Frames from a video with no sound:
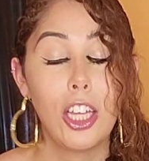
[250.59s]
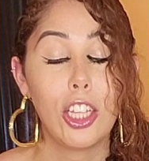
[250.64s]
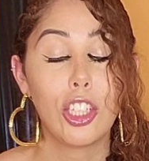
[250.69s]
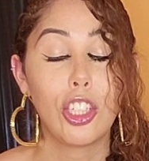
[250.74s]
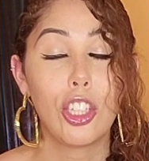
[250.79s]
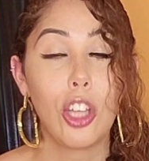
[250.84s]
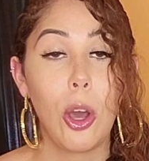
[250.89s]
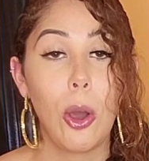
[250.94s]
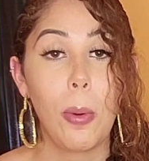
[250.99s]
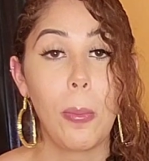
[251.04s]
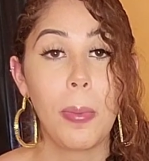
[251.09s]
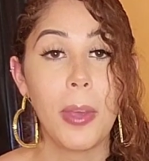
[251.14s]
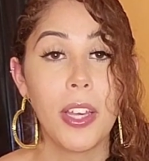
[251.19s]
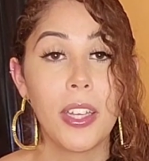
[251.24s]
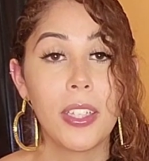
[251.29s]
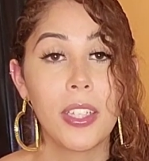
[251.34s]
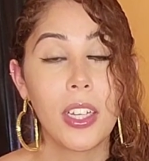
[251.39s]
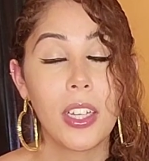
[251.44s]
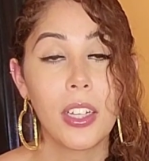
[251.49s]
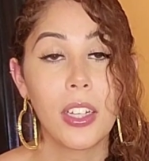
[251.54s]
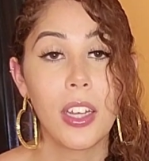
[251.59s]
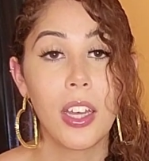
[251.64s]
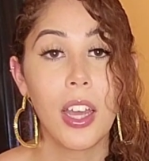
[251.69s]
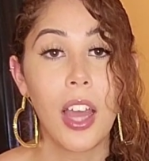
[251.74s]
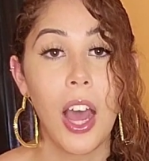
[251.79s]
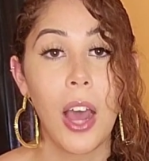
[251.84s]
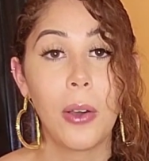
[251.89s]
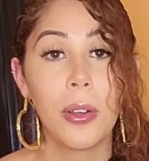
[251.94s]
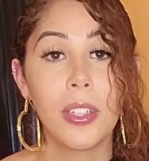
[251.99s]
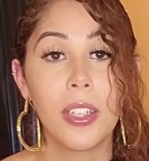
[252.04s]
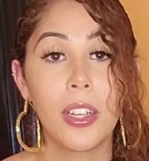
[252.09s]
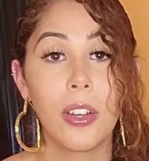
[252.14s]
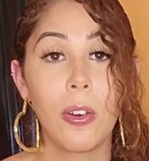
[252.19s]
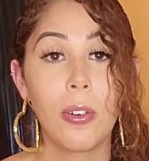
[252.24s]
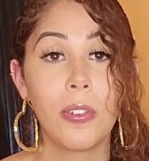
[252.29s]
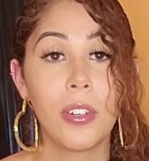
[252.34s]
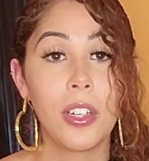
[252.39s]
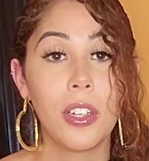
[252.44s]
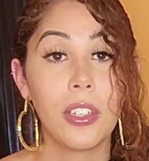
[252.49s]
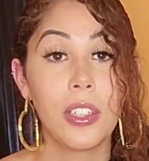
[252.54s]
So basically I was like
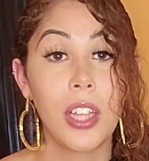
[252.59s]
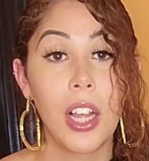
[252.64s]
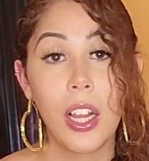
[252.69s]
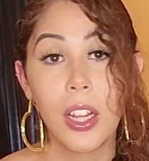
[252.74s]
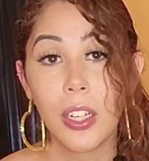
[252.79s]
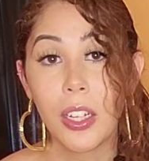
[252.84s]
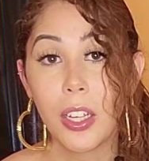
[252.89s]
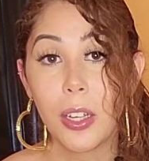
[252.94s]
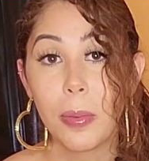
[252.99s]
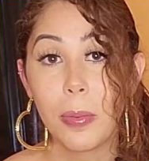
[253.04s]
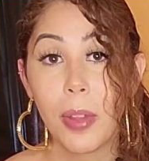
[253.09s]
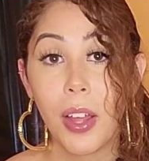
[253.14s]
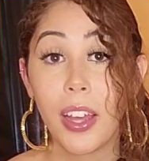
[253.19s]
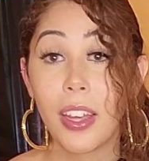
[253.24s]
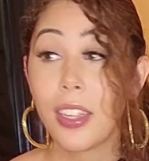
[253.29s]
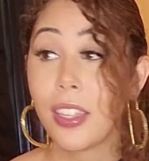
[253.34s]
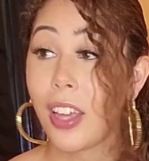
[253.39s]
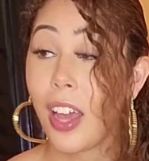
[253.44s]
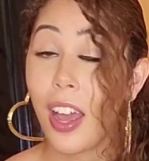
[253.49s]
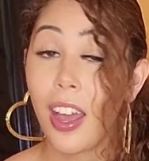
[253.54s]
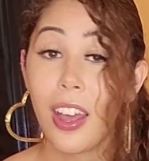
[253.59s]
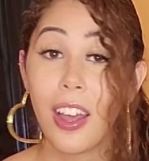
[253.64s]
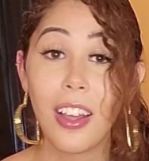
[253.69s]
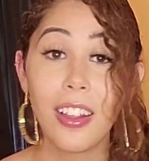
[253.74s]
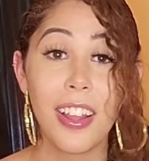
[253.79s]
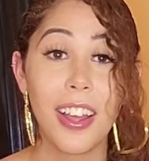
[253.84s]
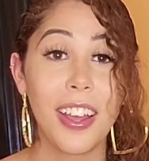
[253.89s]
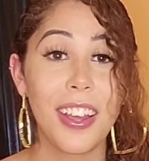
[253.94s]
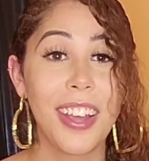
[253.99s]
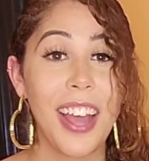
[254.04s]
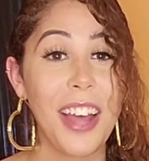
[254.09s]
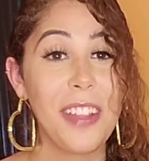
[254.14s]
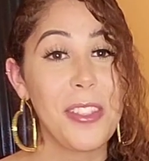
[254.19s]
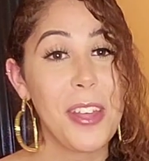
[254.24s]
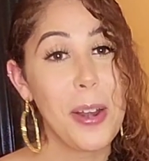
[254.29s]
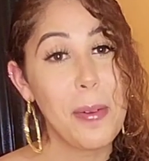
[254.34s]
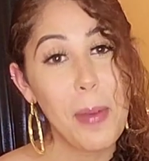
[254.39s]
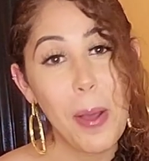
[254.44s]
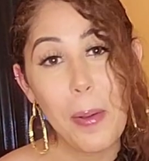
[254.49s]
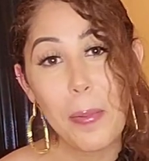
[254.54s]
over here telling him like, yeah, like I
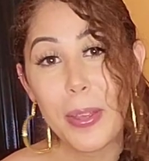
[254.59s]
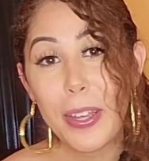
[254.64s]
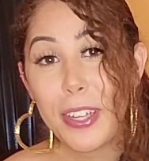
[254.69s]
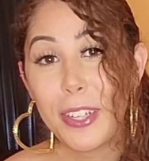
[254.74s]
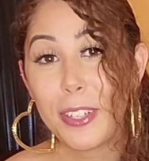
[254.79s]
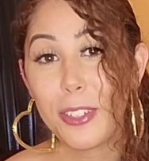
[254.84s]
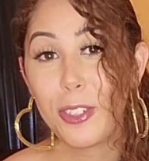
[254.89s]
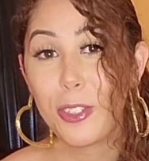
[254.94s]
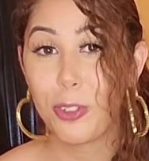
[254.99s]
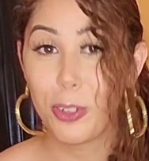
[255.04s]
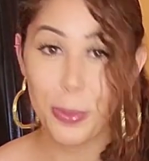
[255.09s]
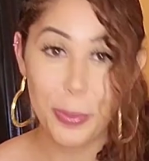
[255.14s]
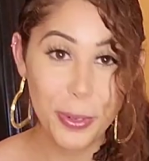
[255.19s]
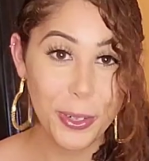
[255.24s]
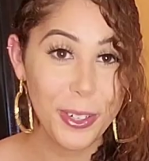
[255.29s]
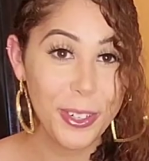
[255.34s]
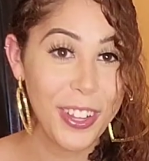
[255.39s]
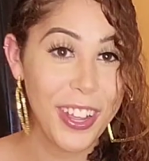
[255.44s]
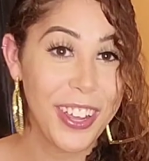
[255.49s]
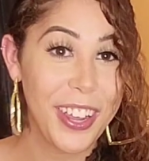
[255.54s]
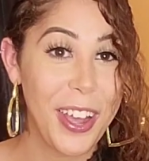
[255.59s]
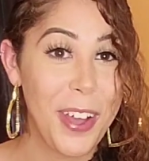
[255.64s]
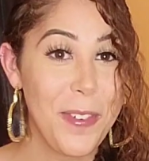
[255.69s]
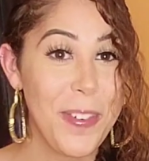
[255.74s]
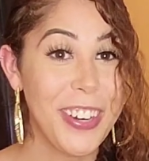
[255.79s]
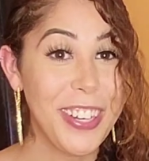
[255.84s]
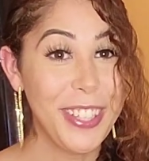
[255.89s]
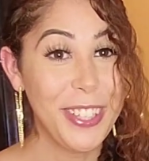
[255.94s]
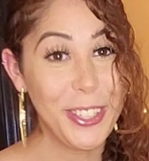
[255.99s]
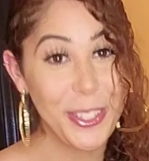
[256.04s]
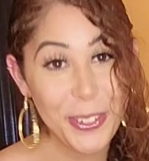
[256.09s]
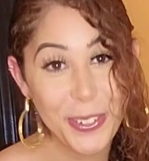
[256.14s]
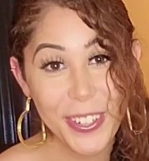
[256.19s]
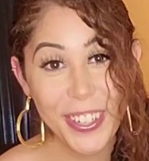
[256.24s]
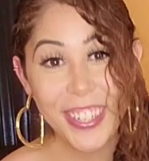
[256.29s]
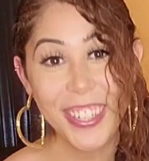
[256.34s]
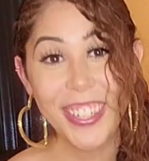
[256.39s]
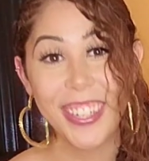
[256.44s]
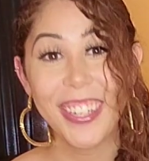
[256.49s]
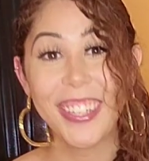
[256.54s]
thought about being a stripper, like I want to do
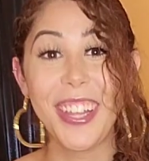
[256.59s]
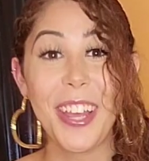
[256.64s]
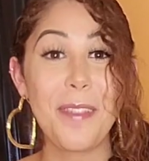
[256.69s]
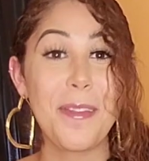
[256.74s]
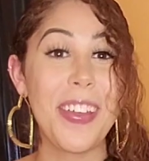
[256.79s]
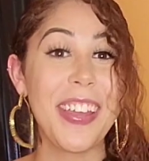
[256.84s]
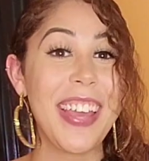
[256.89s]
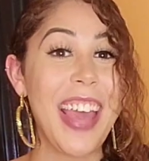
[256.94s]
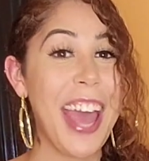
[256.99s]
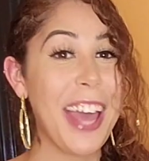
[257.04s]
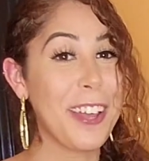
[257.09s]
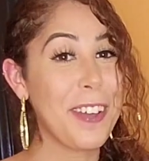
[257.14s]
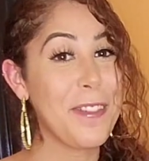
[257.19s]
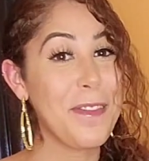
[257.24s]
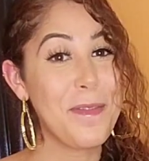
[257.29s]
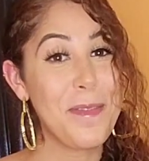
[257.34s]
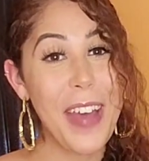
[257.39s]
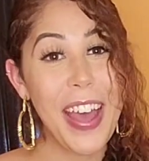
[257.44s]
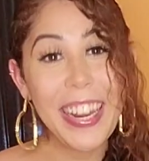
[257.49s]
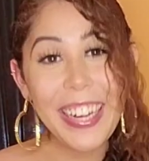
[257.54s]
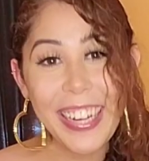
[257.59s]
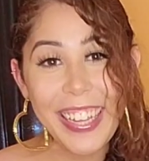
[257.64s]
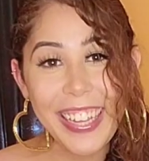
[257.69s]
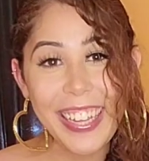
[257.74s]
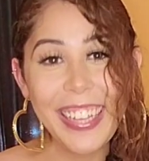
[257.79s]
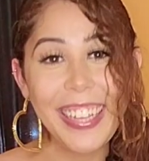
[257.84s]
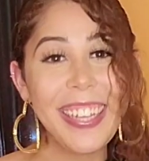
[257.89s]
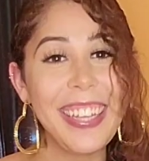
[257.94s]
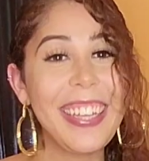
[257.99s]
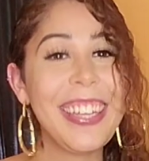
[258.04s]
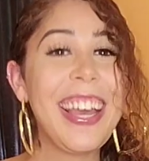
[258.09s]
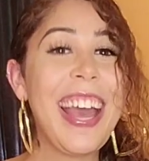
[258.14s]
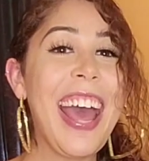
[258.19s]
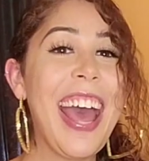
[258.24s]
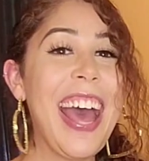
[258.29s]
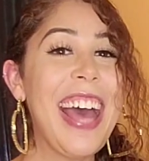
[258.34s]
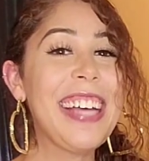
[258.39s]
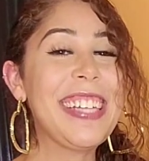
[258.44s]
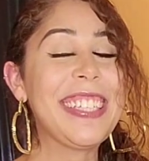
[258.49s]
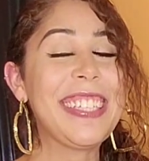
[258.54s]
it, they make heck of money,
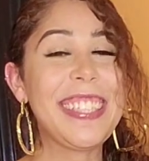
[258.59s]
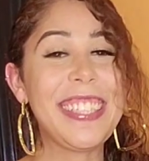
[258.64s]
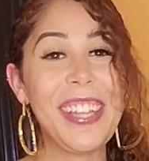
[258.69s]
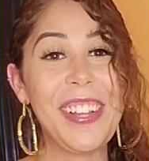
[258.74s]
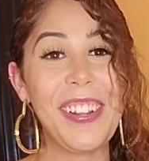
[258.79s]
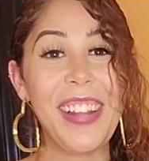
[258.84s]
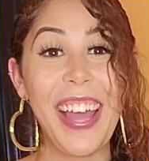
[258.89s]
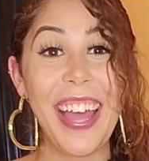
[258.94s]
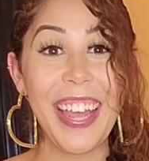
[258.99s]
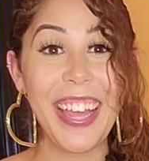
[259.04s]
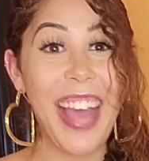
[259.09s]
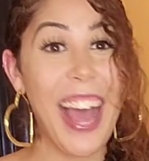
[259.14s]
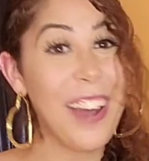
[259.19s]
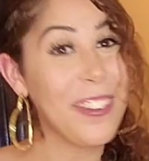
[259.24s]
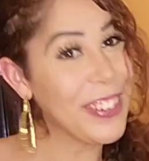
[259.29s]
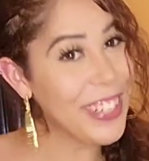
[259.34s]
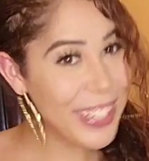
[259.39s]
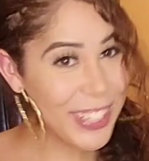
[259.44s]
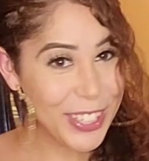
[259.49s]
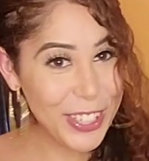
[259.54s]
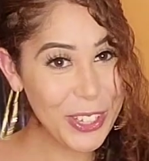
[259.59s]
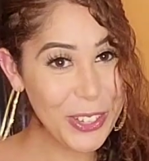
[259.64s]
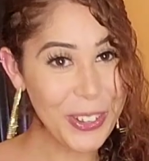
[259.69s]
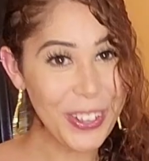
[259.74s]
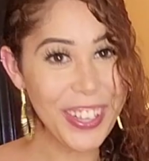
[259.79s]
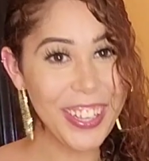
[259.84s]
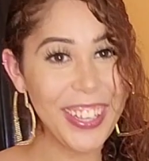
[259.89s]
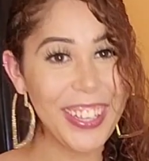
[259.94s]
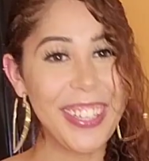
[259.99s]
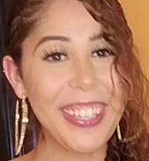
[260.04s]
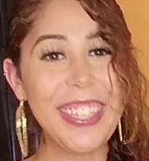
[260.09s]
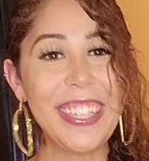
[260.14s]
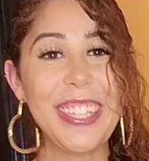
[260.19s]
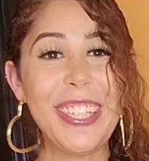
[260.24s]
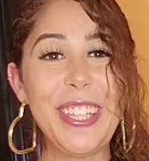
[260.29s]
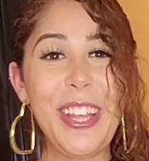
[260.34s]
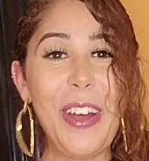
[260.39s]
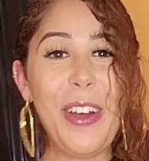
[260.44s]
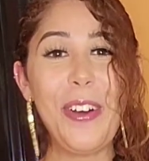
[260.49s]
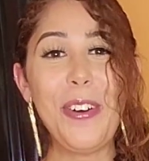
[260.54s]
so like I want to do it.
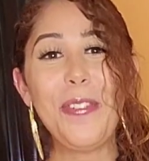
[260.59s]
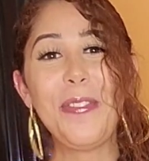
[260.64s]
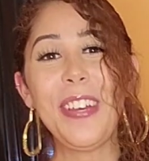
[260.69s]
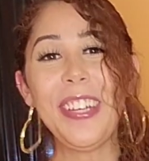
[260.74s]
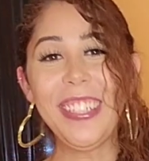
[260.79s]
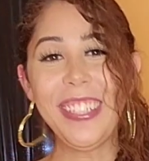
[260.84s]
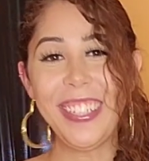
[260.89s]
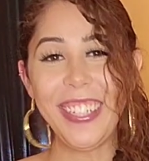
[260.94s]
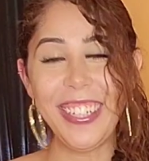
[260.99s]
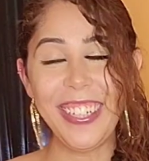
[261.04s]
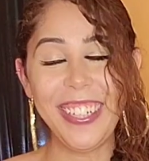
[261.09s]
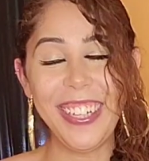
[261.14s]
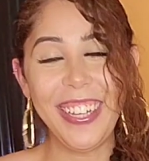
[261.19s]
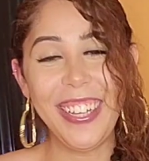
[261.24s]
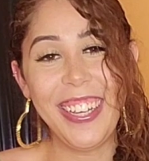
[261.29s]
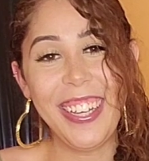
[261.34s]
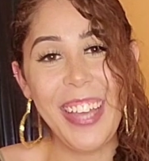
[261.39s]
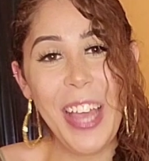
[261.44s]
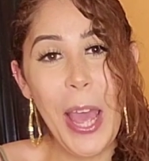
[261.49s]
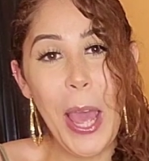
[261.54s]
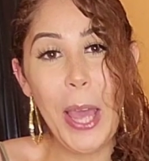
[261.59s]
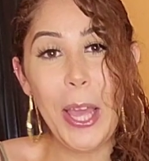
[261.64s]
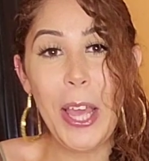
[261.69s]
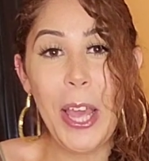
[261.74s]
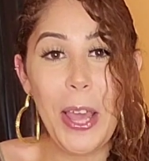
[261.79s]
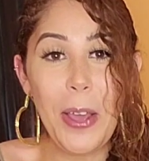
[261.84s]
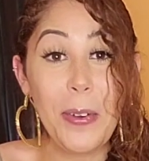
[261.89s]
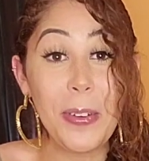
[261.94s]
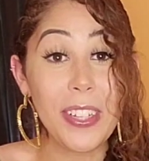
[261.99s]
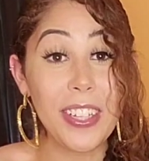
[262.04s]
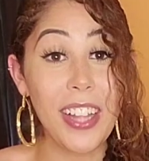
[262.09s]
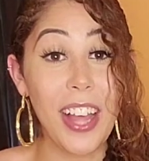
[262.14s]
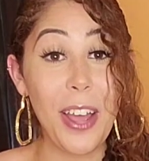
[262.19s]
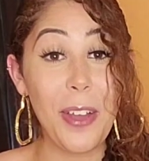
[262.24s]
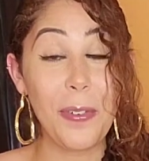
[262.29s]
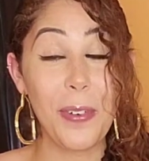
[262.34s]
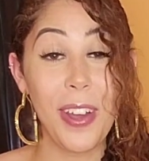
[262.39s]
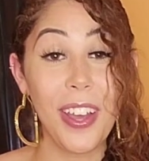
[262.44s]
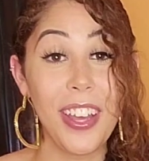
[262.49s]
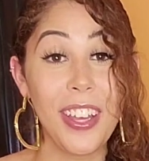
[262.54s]
So basically he was
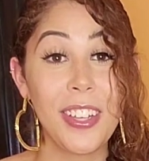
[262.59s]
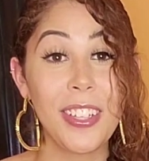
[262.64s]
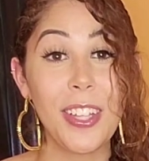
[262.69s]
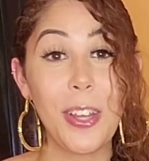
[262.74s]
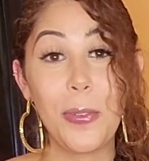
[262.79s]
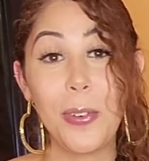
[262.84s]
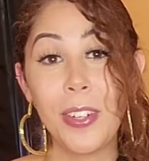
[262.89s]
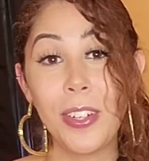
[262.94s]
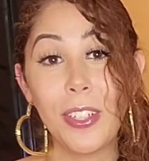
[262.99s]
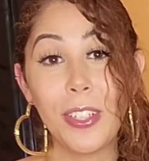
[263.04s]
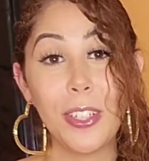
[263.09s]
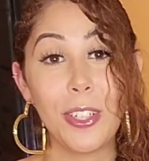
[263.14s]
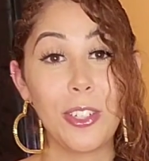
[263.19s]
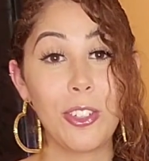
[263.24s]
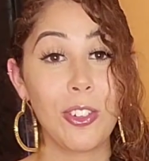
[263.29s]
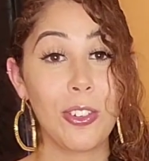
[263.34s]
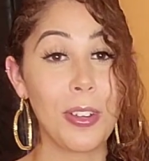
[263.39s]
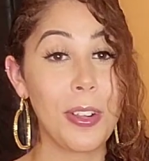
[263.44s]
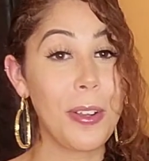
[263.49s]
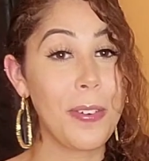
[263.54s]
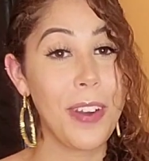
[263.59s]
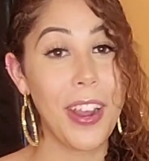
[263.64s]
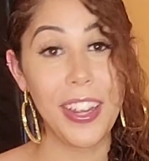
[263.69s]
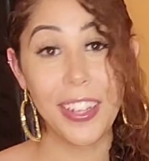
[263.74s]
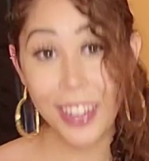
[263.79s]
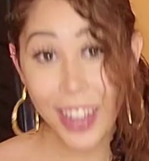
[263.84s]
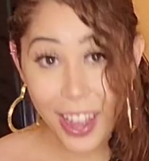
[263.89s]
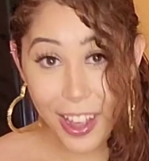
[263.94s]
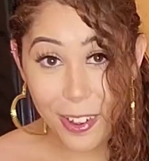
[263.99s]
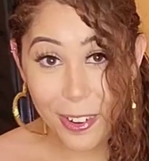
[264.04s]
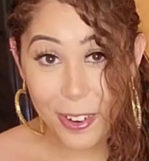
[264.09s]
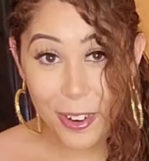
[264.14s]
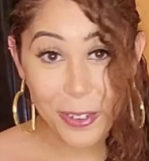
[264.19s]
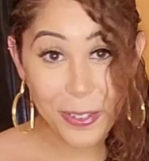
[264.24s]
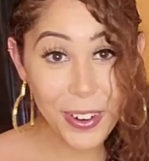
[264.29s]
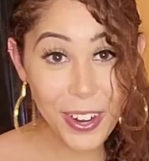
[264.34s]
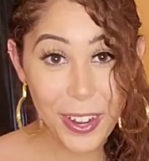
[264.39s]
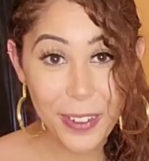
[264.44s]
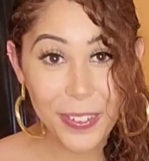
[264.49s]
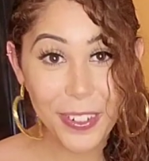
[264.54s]
like, what? He's like, we can go to the strip club right now
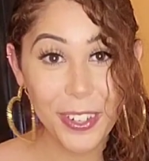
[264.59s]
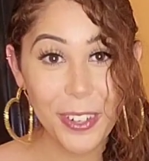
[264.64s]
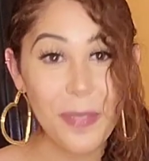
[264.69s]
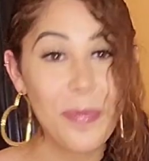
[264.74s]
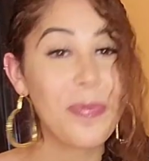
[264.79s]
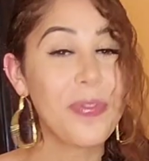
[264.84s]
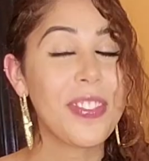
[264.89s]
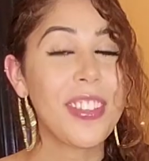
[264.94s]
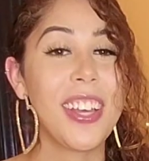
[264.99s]
or whatever.